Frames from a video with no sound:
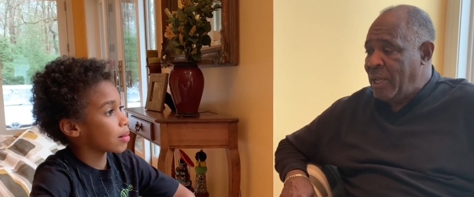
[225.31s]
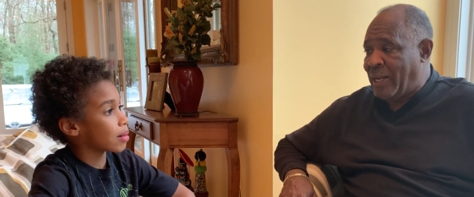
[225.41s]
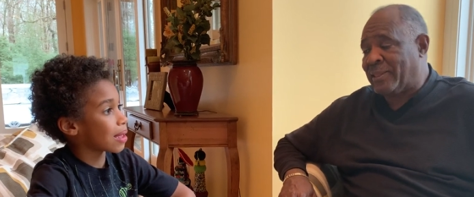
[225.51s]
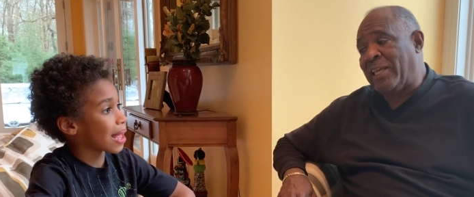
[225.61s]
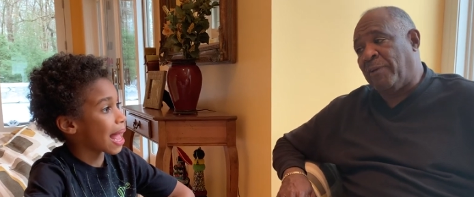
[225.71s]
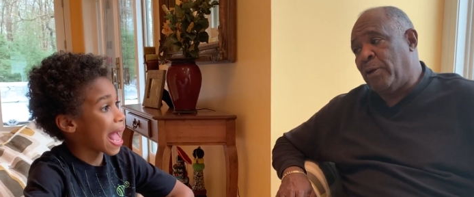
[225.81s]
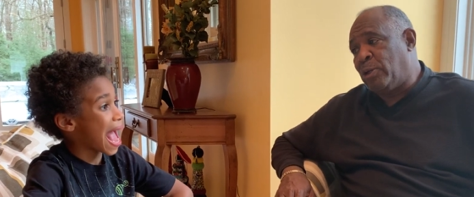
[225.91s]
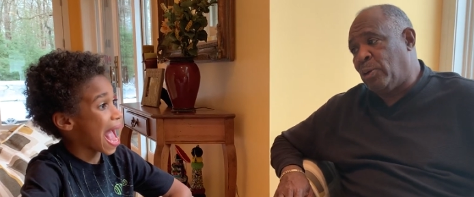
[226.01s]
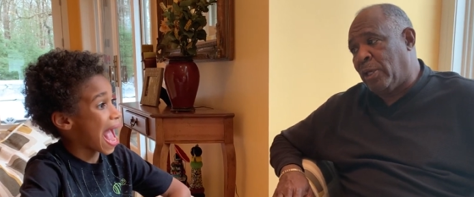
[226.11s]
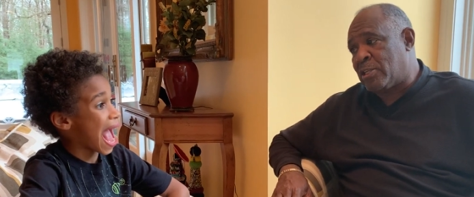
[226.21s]
Speaker 1: And I think we
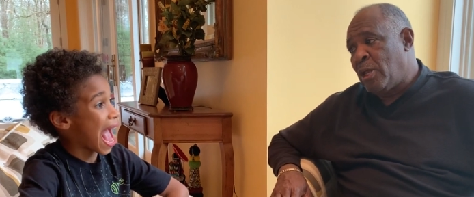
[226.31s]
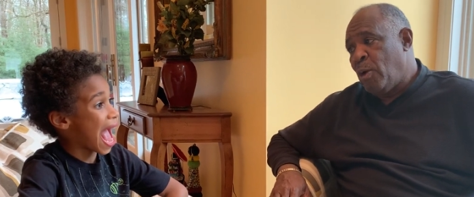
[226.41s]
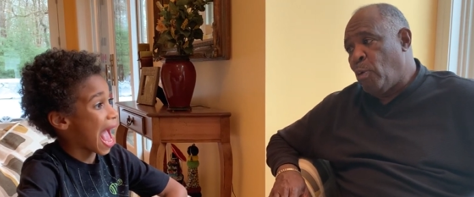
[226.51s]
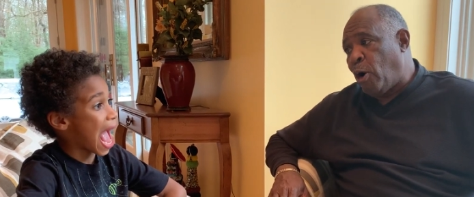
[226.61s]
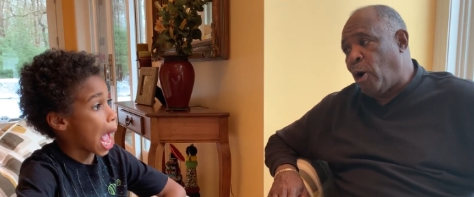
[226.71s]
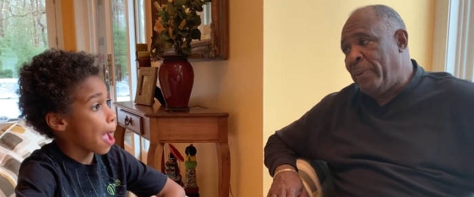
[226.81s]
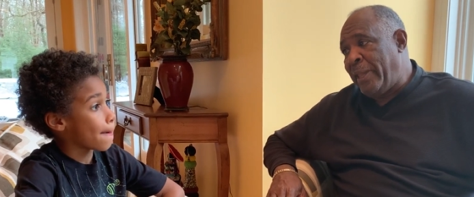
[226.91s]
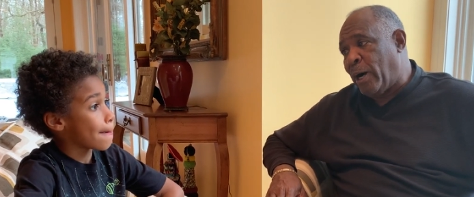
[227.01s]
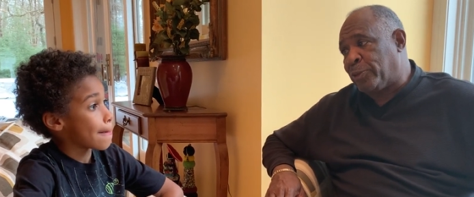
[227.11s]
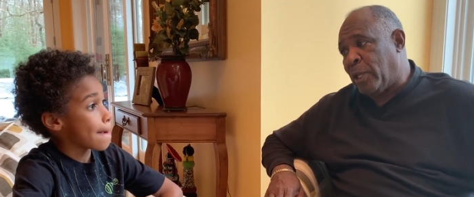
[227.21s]
do this, we'll all
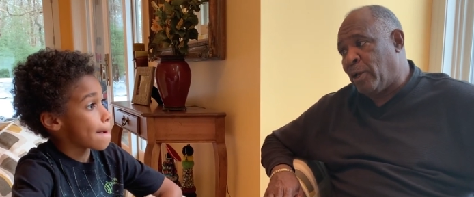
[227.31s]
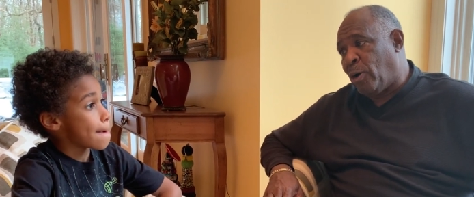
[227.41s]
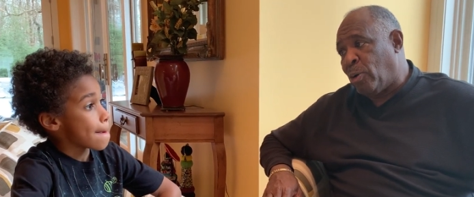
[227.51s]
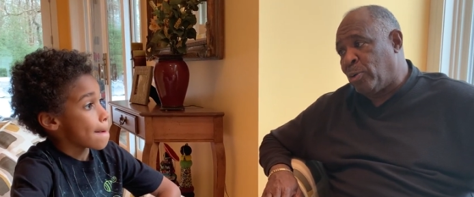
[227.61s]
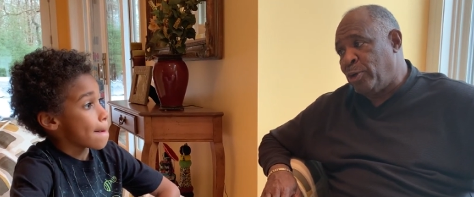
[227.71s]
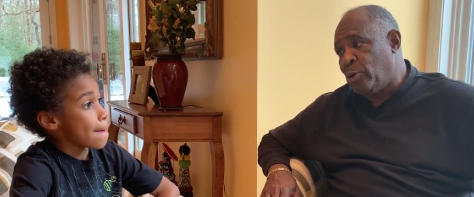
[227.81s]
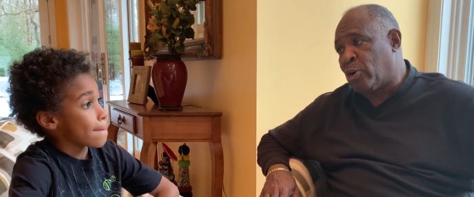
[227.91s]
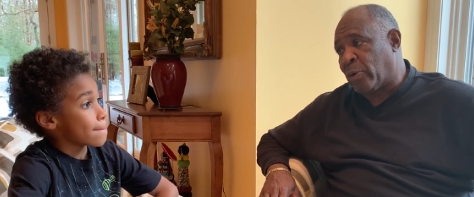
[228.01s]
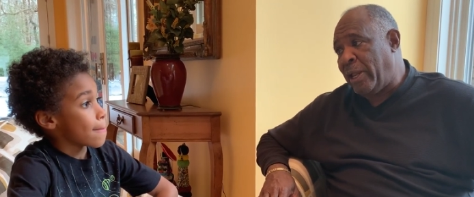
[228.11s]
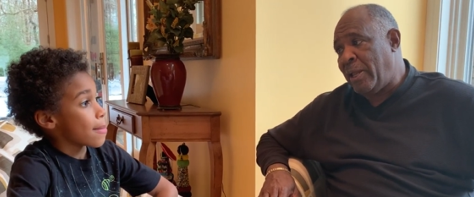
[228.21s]
be healthy and whole. Do you
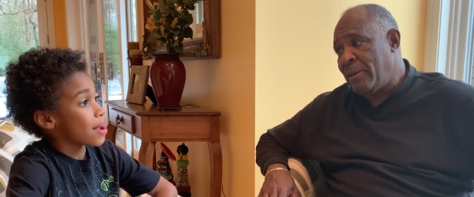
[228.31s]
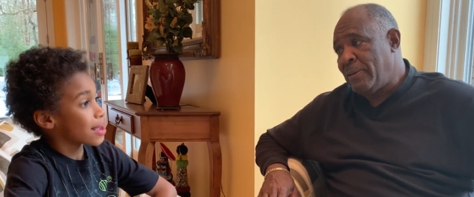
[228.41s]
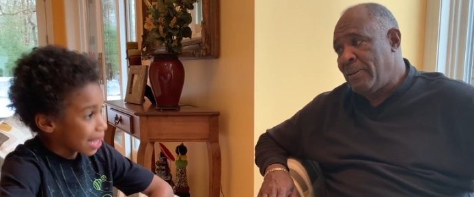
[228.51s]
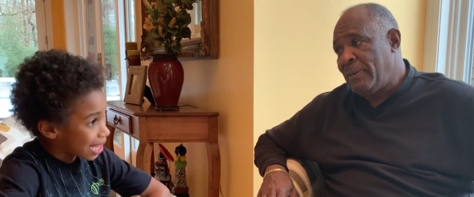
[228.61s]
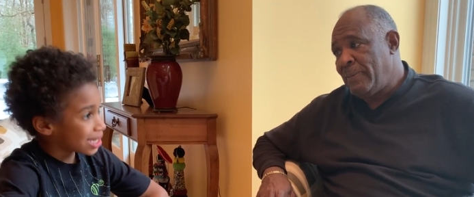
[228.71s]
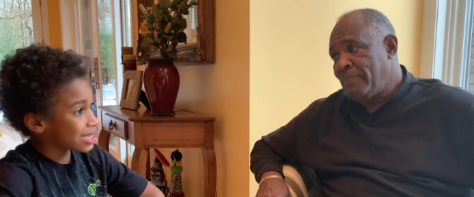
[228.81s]
agree? Yes.